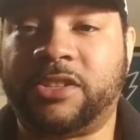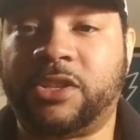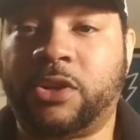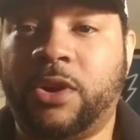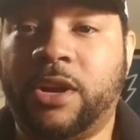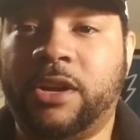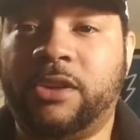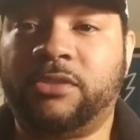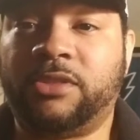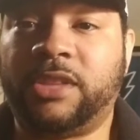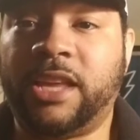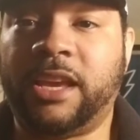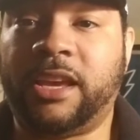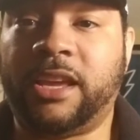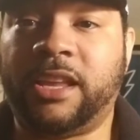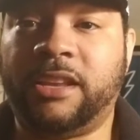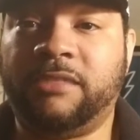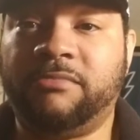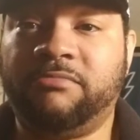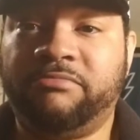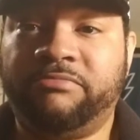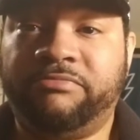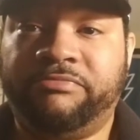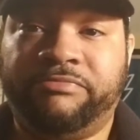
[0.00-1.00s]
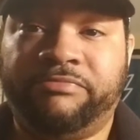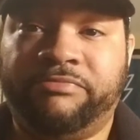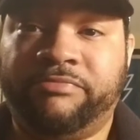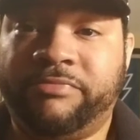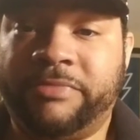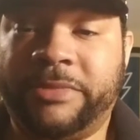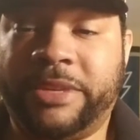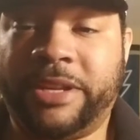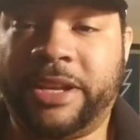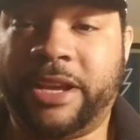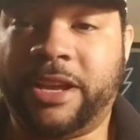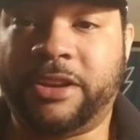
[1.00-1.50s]
So I don't think
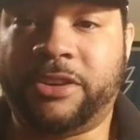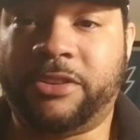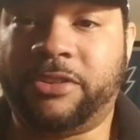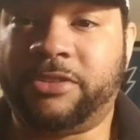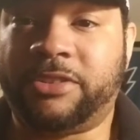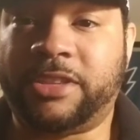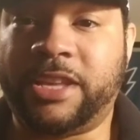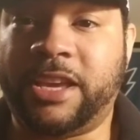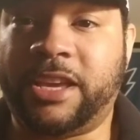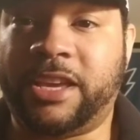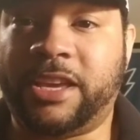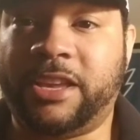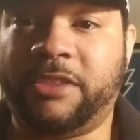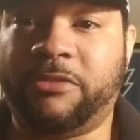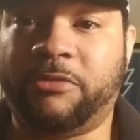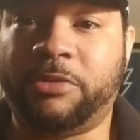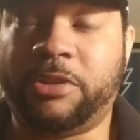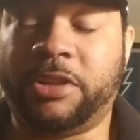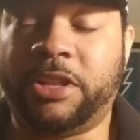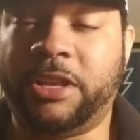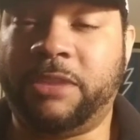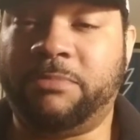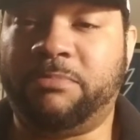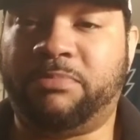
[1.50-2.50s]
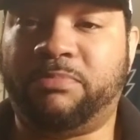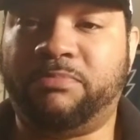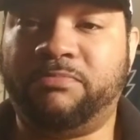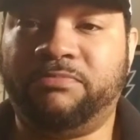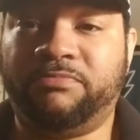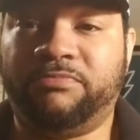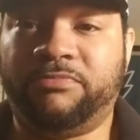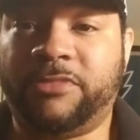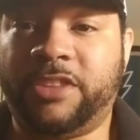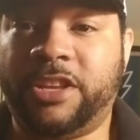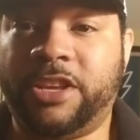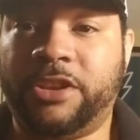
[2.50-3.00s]
it really,
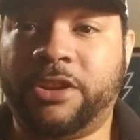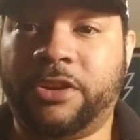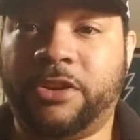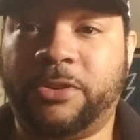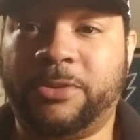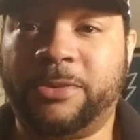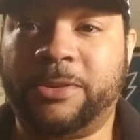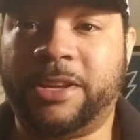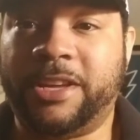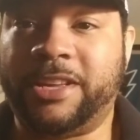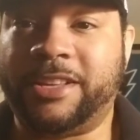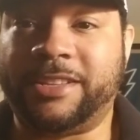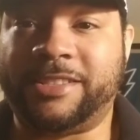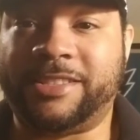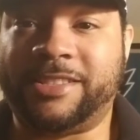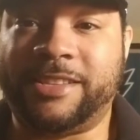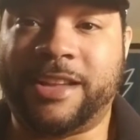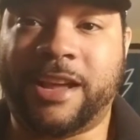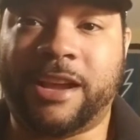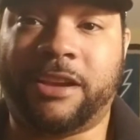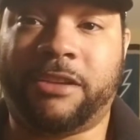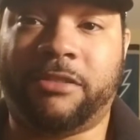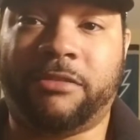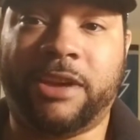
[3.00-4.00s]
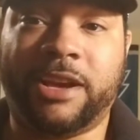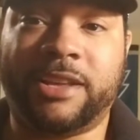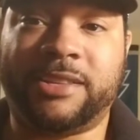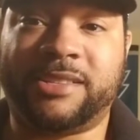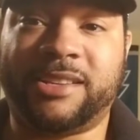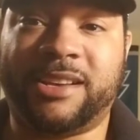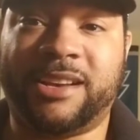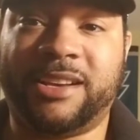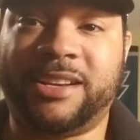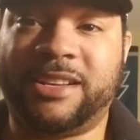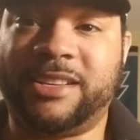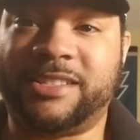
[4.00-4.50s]
you know, it's not a great
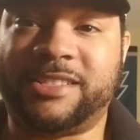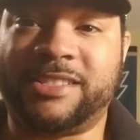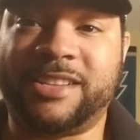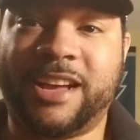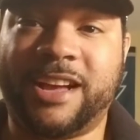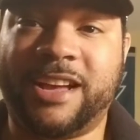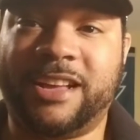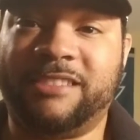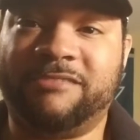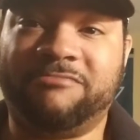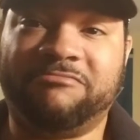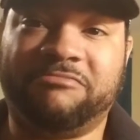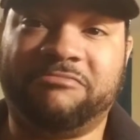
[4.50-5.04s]
signing. It's not,